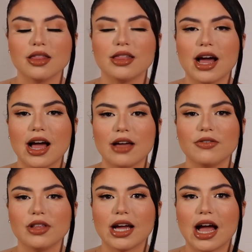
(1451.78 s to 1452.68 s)
that I
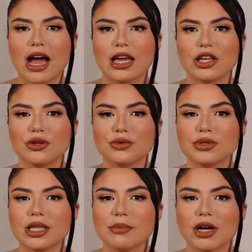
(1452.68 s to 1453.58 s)
feel like I
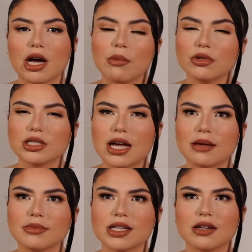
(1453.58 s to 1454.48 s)
used them a couple
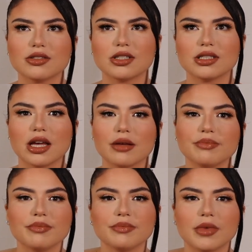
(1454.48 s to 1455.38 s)
times and then I was just like,
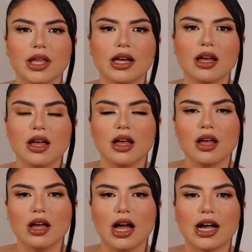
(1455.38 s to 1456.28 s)
like
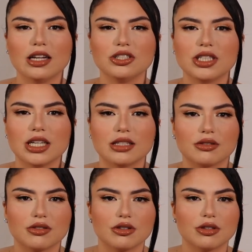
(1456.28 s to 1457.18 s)
I kind of just like
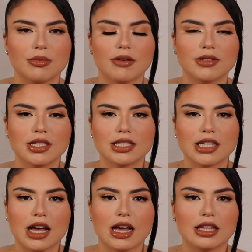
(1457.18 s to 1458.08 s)
threw them off to the
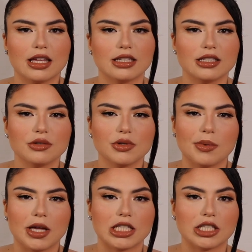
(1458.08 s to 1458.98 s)
side, like didn't really
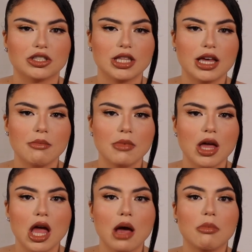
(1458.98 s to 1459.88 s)
pay attention to them.
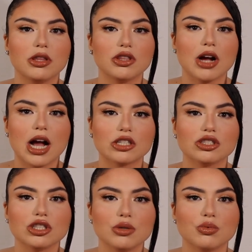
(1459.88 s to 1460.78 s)
But they're
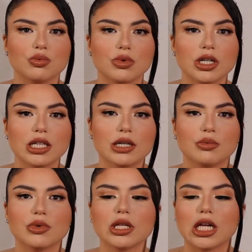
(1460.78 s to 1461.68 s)
actually really,
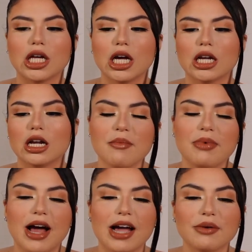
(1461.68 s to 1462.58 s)
really good.
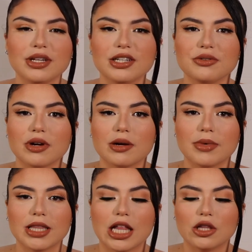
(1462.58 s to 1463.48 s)
But I really do
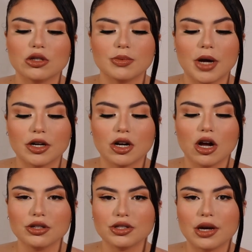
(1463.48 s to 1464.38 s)
recommend that loose powder.
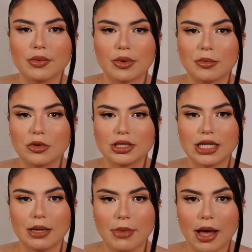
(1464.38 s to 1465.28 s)
Also that Rimmel
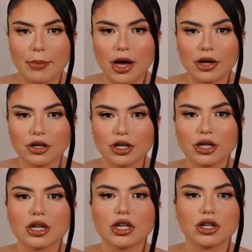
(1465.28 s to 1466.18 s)
Stay Matte
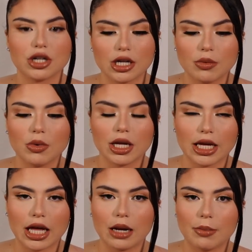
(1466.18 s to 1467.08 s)
Powder, you're gonna wanna
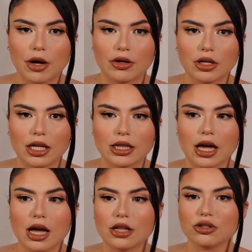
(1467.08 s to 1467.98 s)
get a powder like
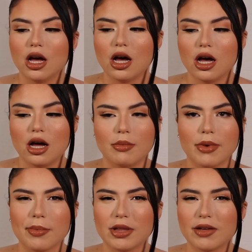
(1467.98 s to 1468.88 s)
that. There's,
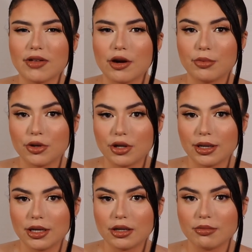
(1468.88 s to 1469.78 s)
I believe Flower
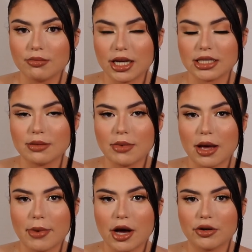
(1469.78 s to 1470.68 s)
Beauty makes a
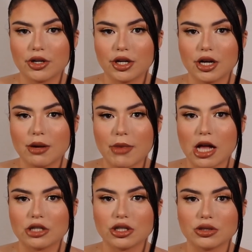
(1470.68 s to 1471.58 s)
matte powder, a
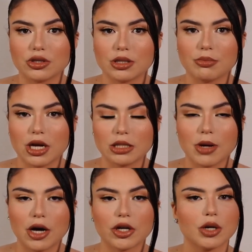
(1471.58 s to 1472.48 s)
matte translucent pressed
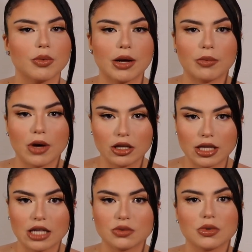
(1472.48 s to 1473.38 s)
powder. Wet n Wild
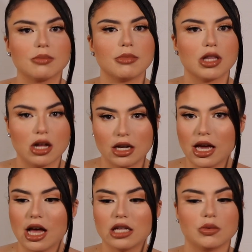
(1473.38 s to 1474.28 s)
has one, Milani
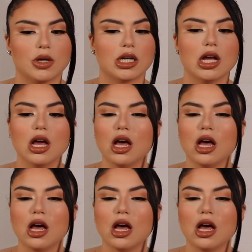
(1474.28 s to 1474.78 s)
has one.